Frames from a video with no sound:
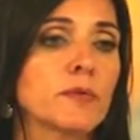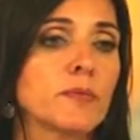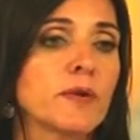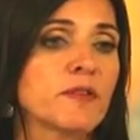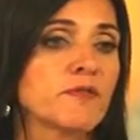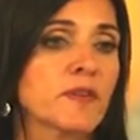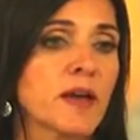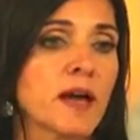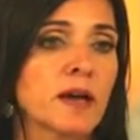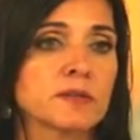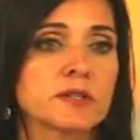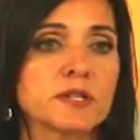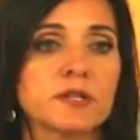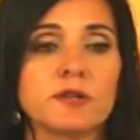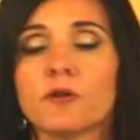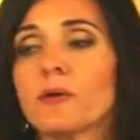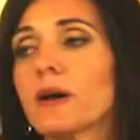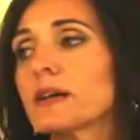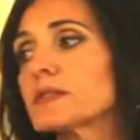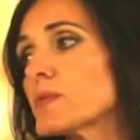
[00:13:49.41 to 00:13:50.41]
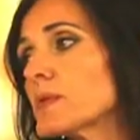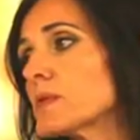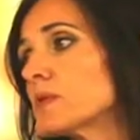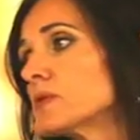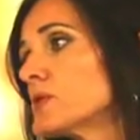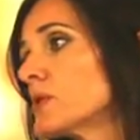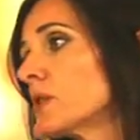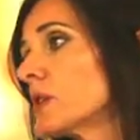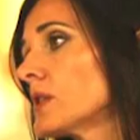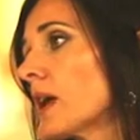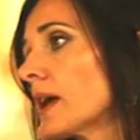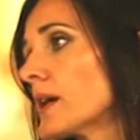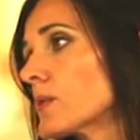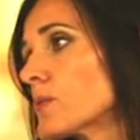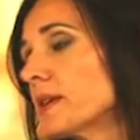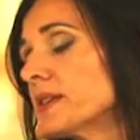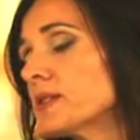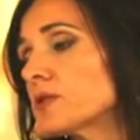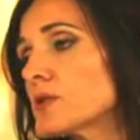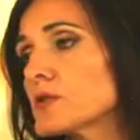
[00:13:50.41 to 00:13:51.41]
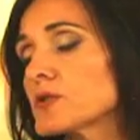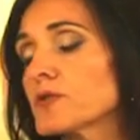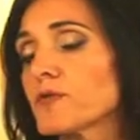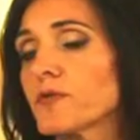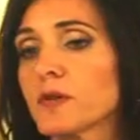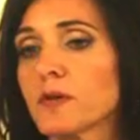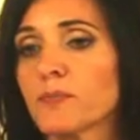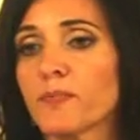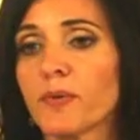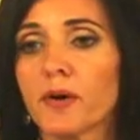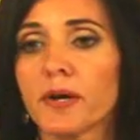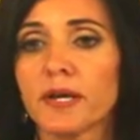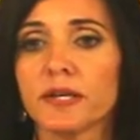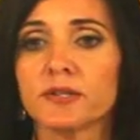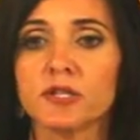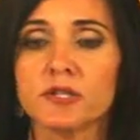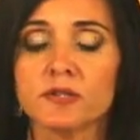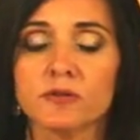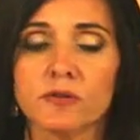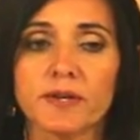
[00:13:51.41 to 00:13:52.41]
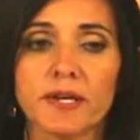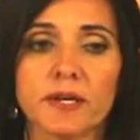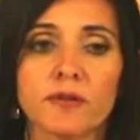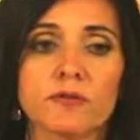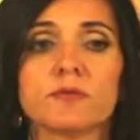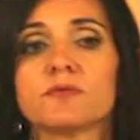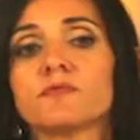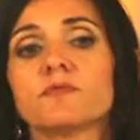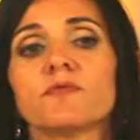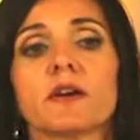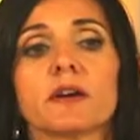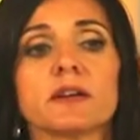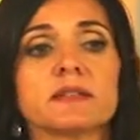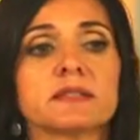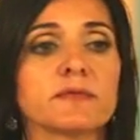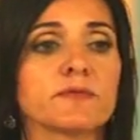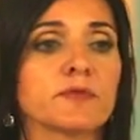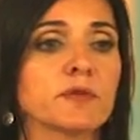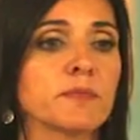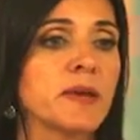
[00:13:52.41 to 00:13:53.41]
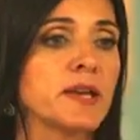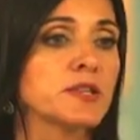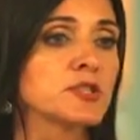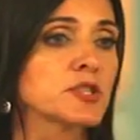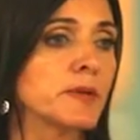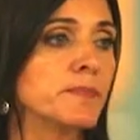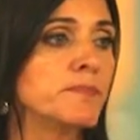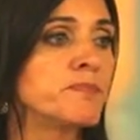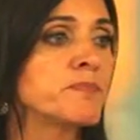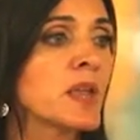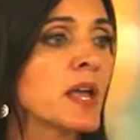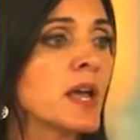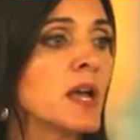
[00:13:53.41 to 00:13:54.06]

that we found, as we were doing a lot of research for the book and just looking through various information,